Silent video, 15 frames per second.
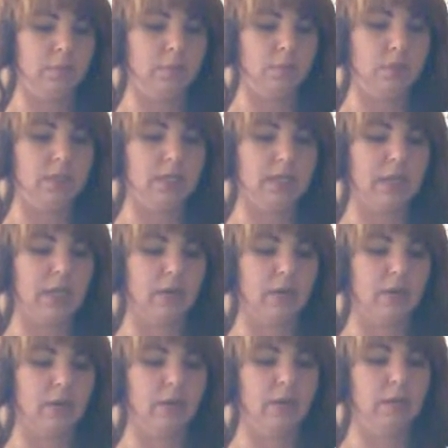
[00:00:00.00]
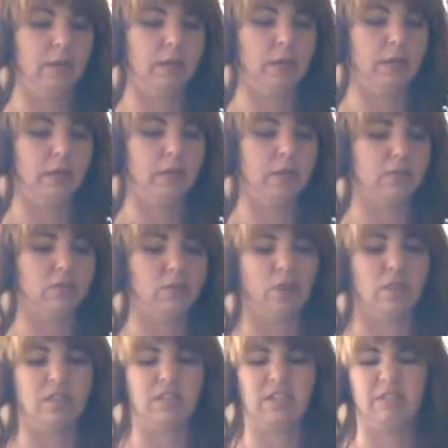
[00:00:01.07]
put it together. These are
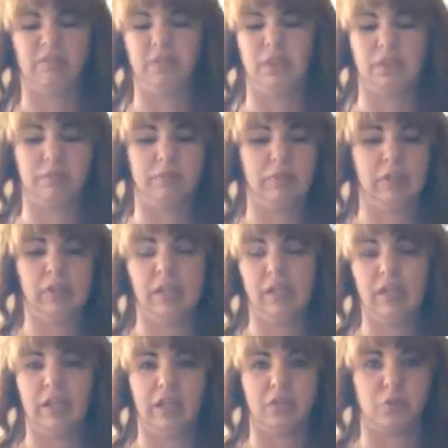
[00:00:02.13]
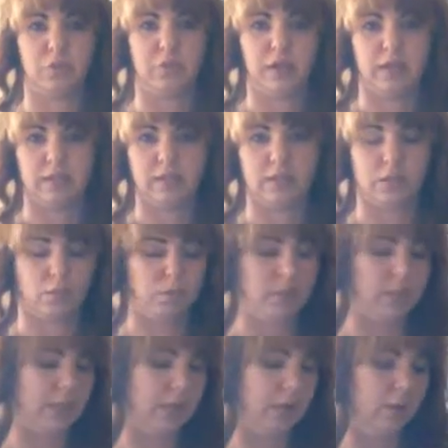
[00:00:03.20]
all different. Each one has its own
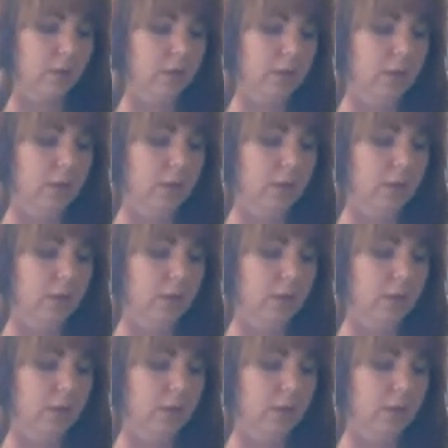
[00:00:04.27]
style,